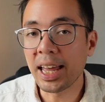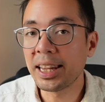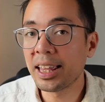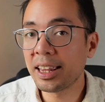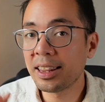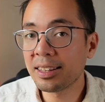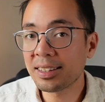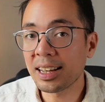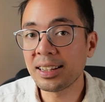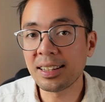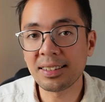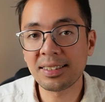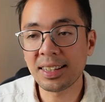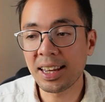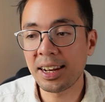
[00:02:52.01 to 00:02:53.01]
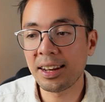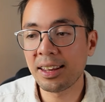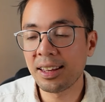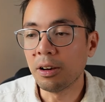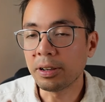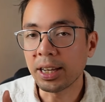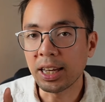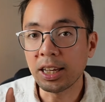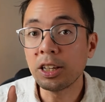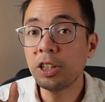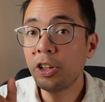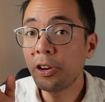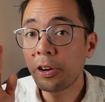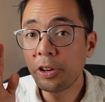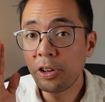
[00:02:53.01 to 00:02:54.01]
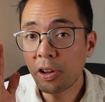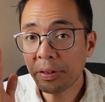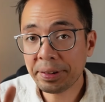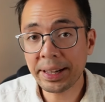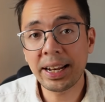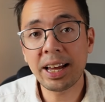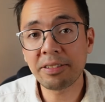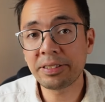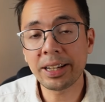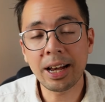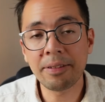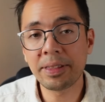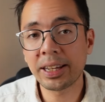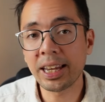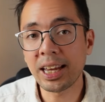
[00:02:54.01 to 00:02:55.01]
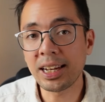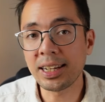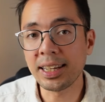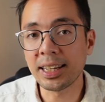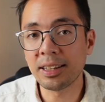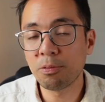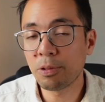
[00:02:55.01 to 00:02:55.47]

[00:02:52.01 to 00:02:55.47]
And then the scientist said, okay, you're not allowed to have the candy.